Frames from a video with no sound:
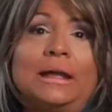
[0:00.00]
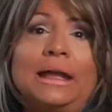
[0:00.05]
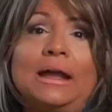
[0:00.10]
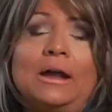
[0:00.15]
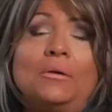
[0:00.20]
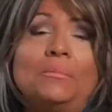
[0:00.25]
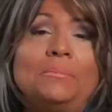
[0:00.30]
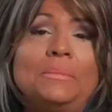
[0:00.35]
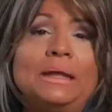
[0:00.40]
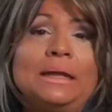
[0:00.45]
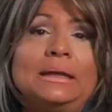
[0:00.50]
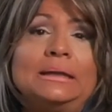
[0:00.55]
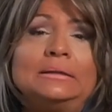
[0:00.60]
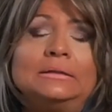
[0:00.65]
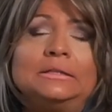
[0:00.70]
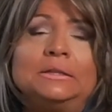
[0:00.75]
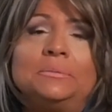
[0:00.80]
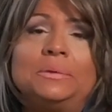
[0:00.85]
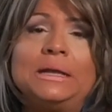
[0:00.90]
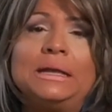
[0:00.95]
help men
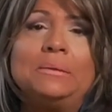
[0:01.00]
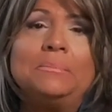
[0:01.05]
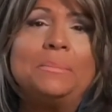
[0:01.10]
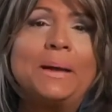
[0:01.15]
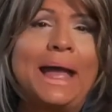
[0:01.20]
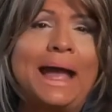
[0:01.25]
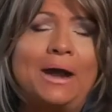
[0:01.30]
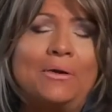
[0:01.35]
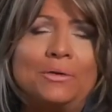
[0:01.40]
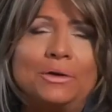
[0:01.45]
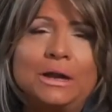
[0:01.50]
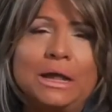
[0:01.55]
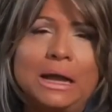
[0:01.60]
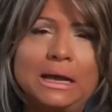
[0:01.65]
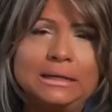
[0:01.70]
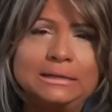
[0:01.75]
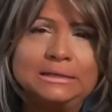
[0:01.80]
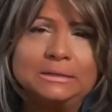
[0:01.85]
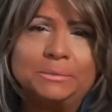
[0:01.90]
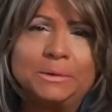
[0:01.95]
to be empowered
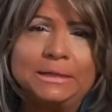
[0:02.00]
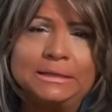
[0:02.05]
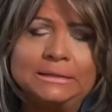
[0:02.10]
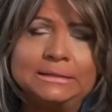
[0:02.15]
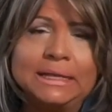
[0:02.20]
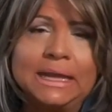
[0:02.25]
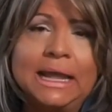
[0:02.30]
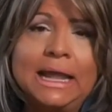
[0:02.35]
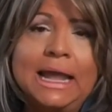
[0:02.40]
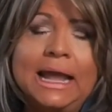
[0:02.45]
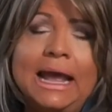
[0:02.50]
husbands.